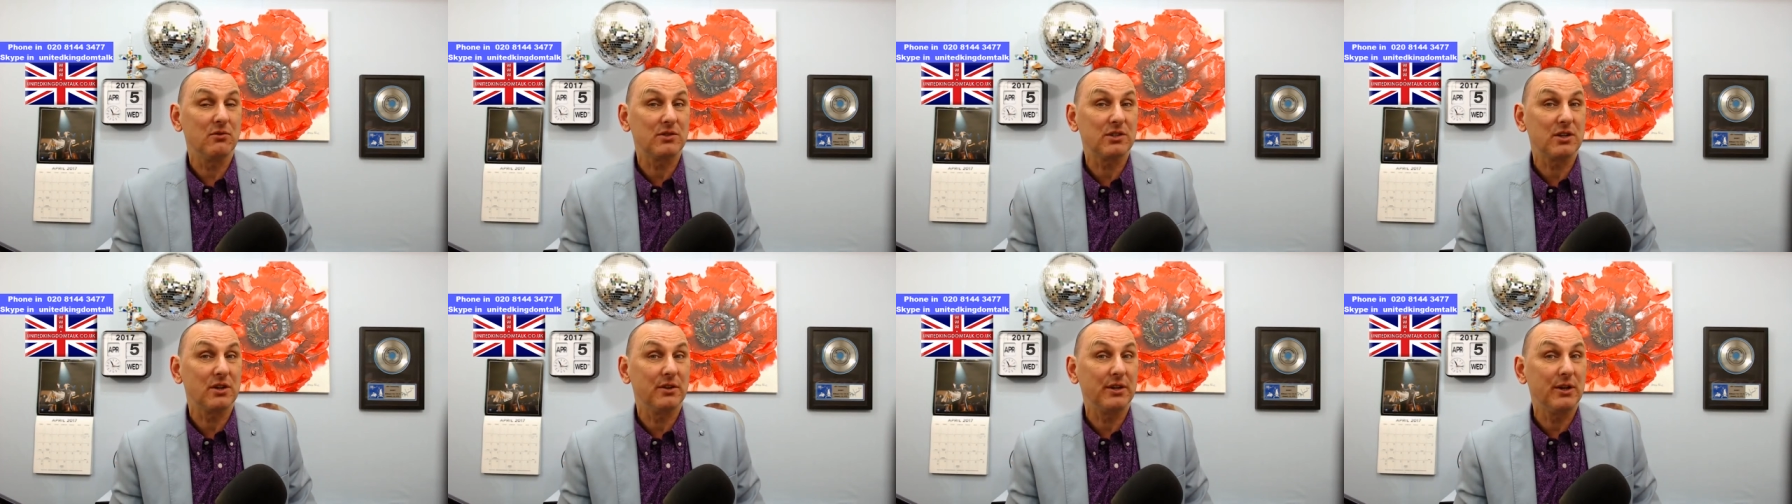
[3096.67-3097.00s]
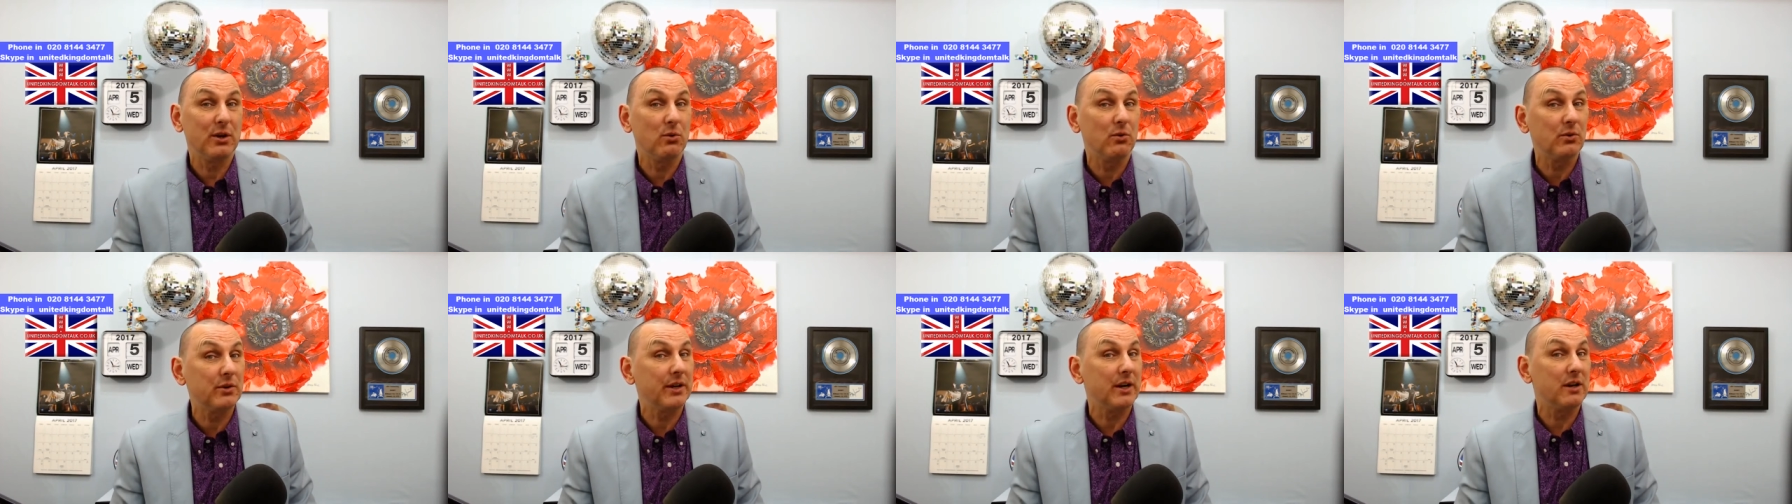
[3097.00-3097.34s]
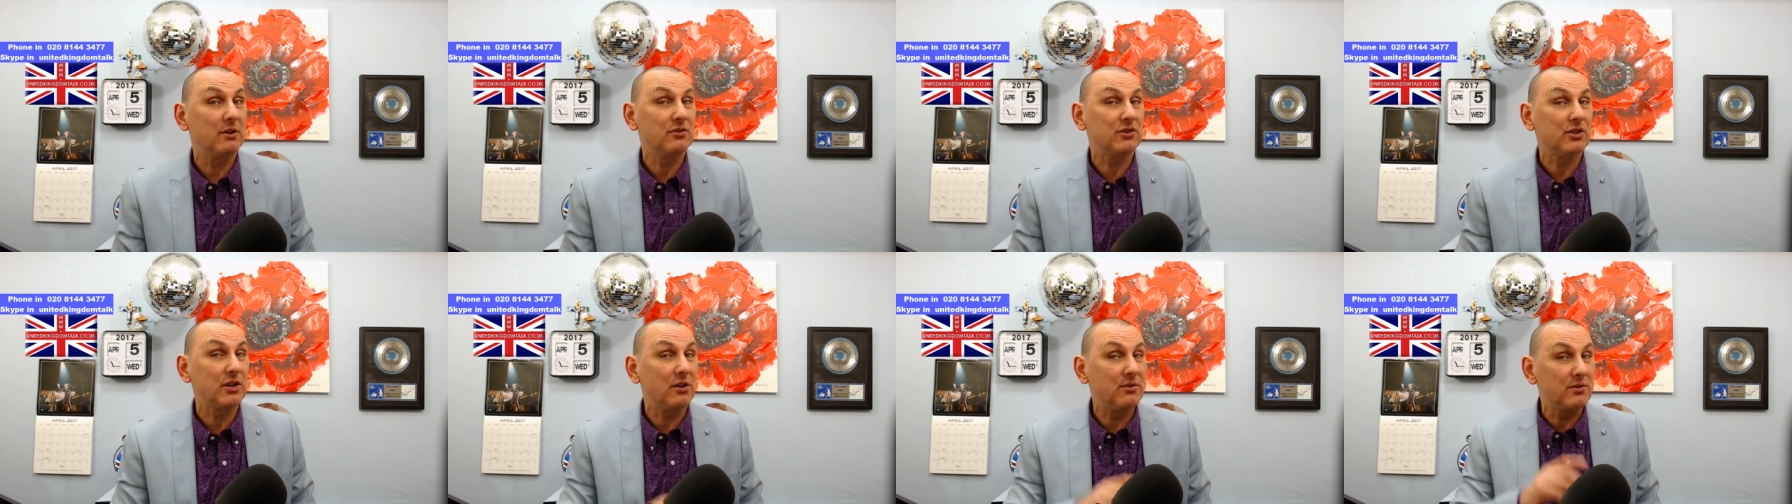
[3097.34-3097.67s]
So the audio
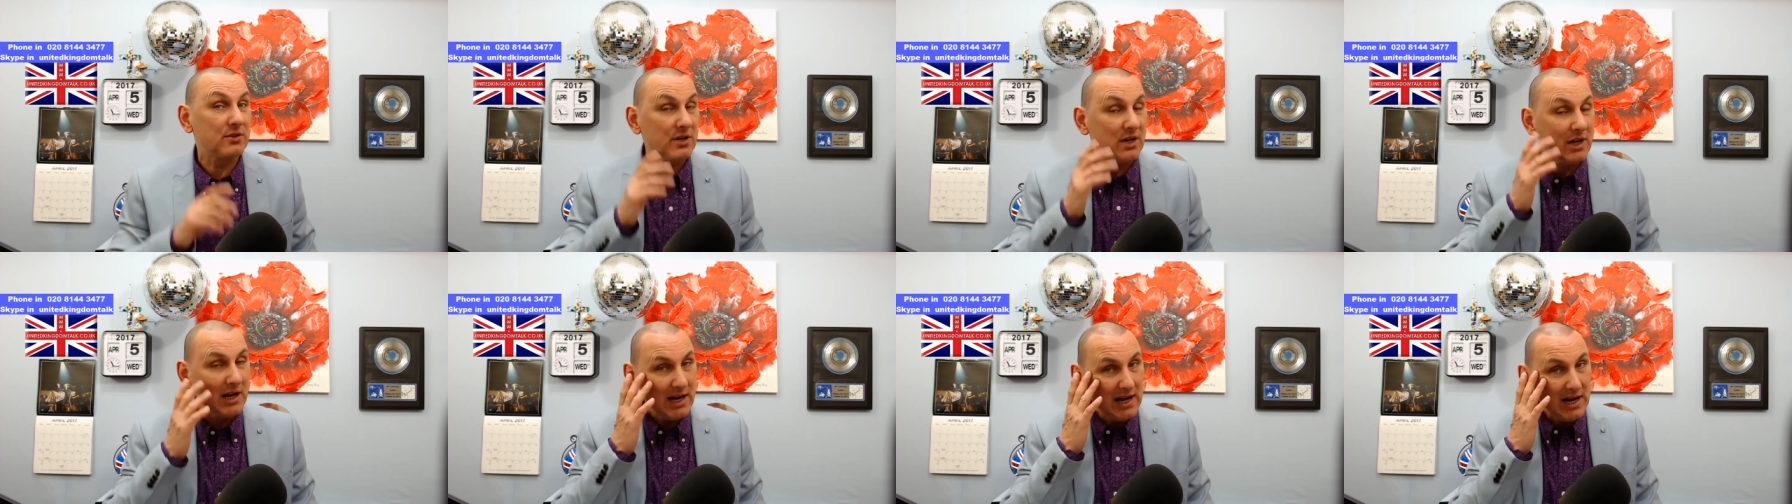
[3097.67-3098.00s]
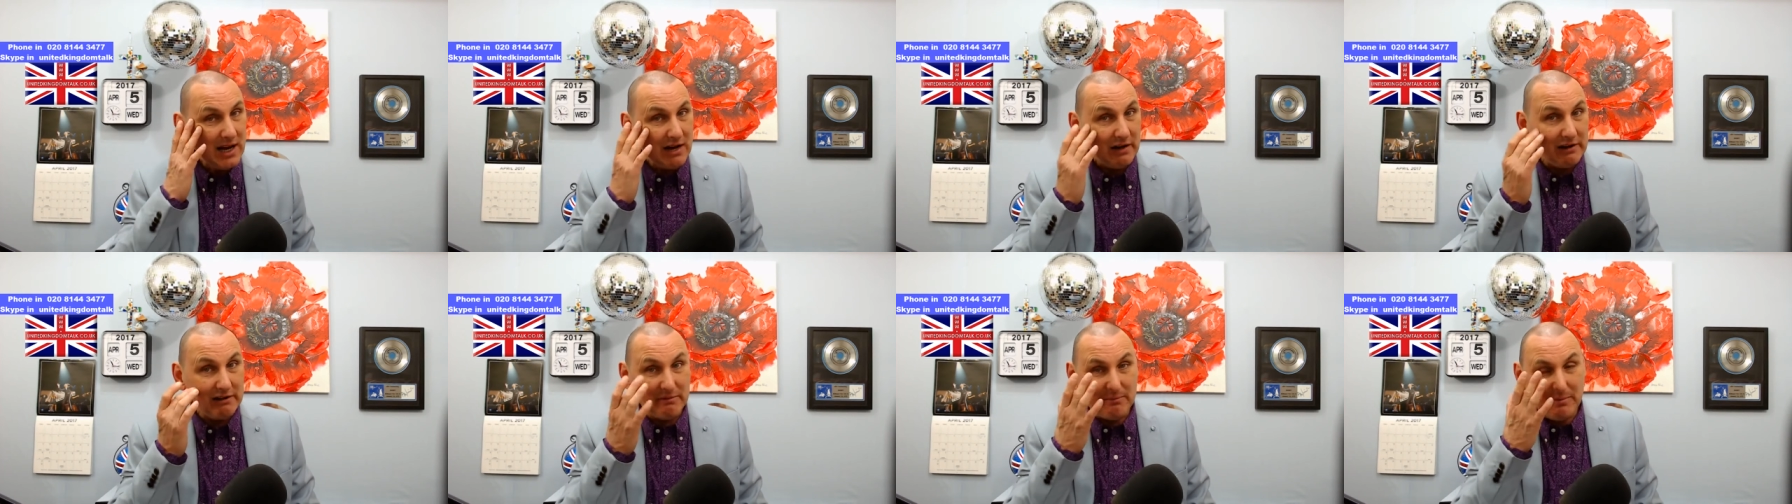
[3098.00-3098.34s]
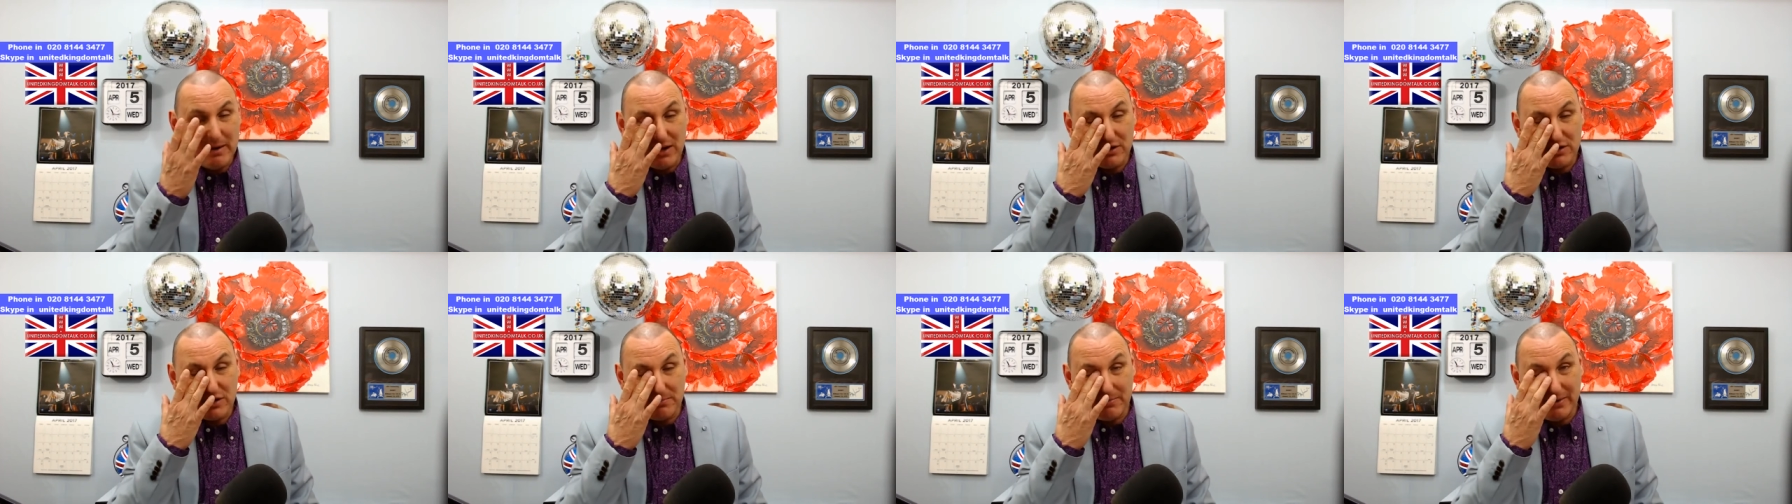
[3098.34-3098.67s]
shows are
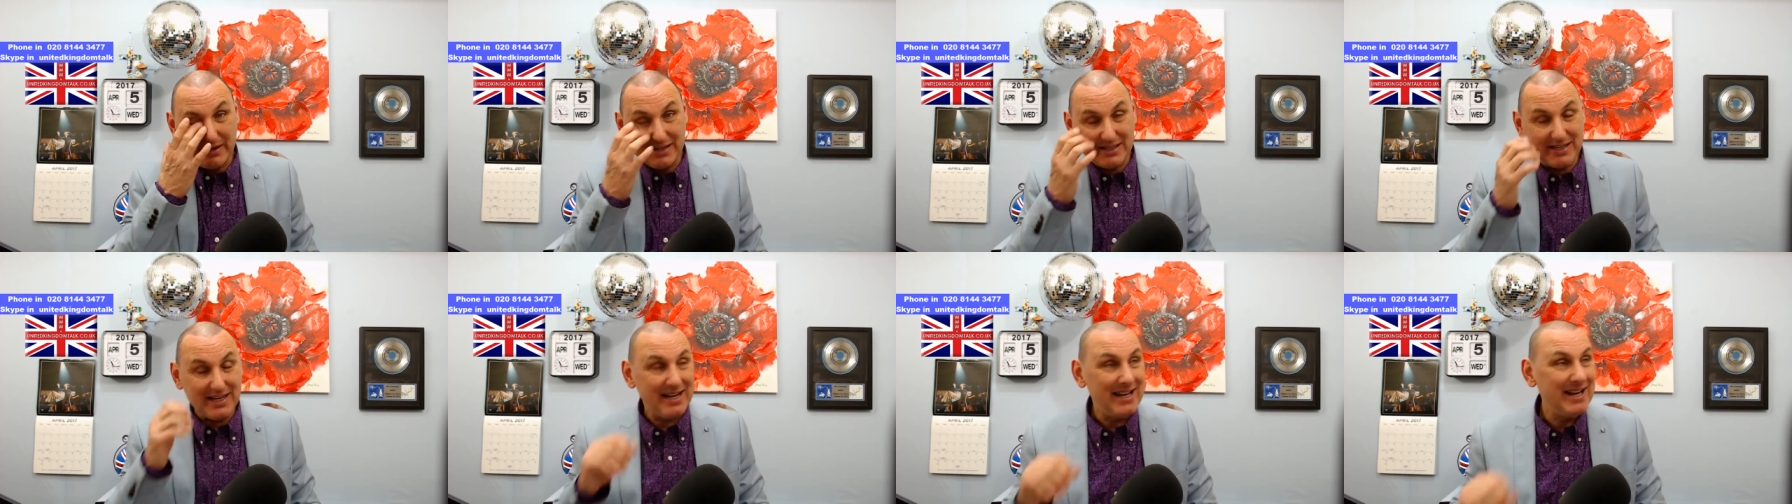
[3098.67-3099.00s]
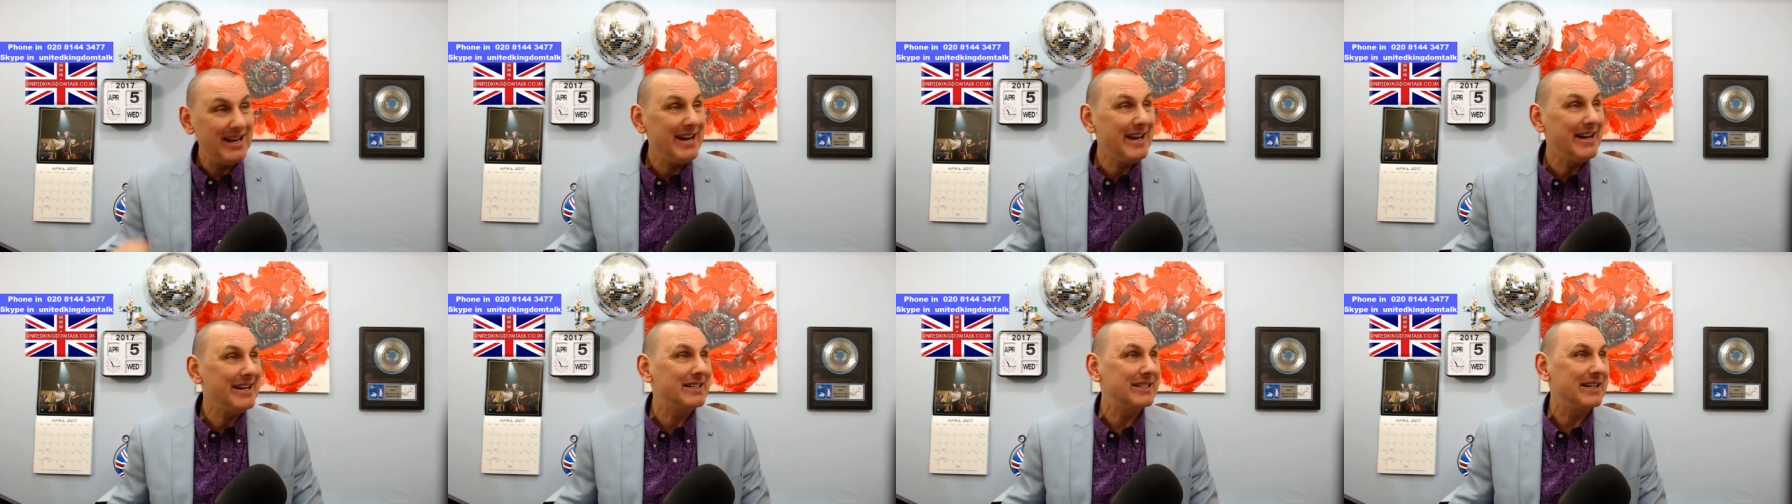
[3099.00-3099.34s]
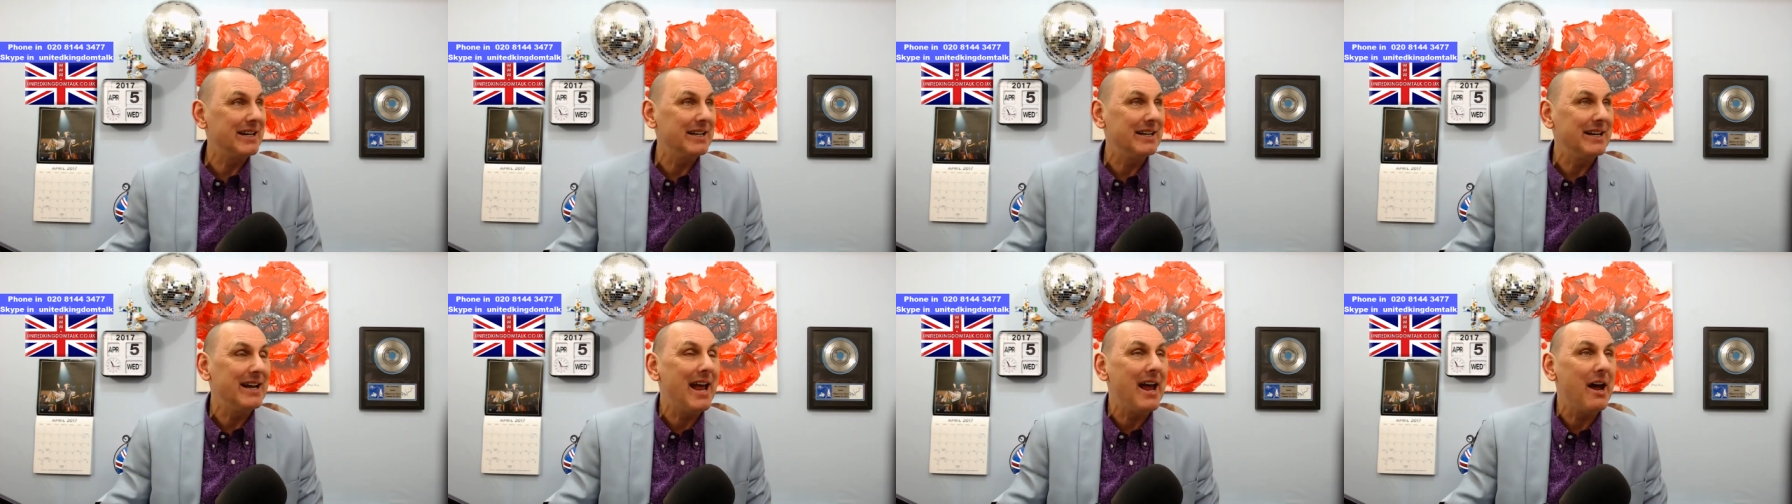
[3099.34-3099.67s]
about to be
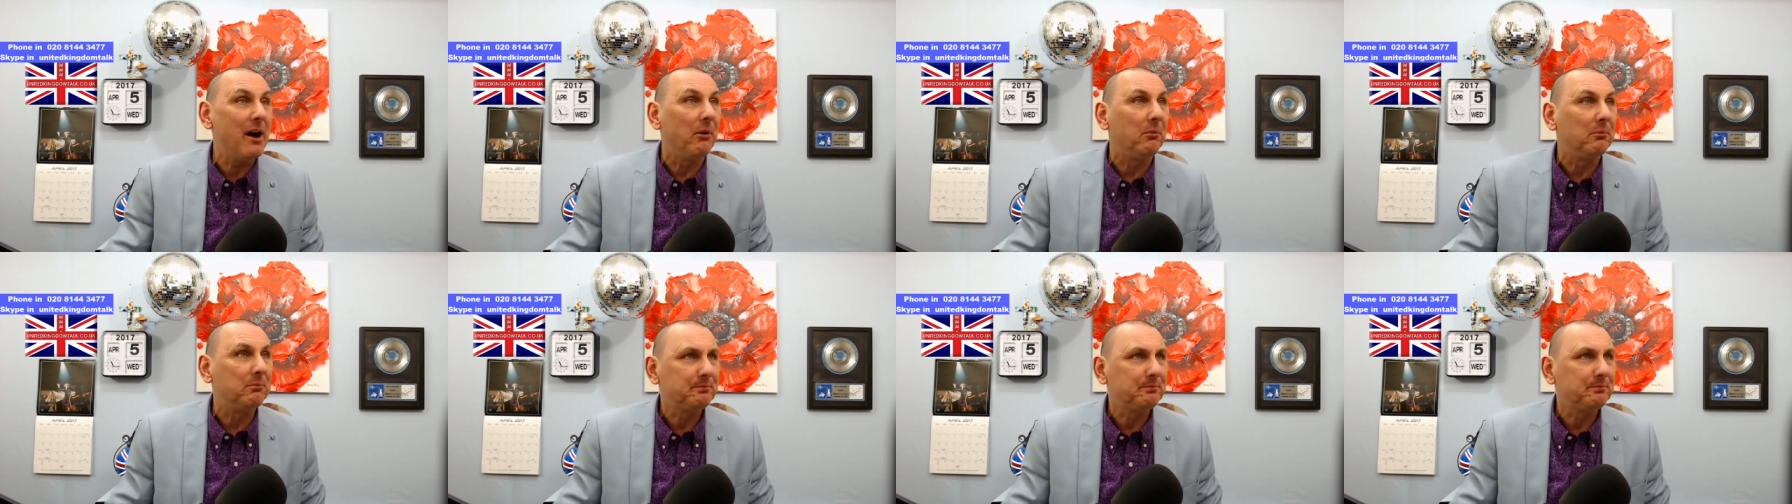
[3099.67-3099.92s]
deleted now.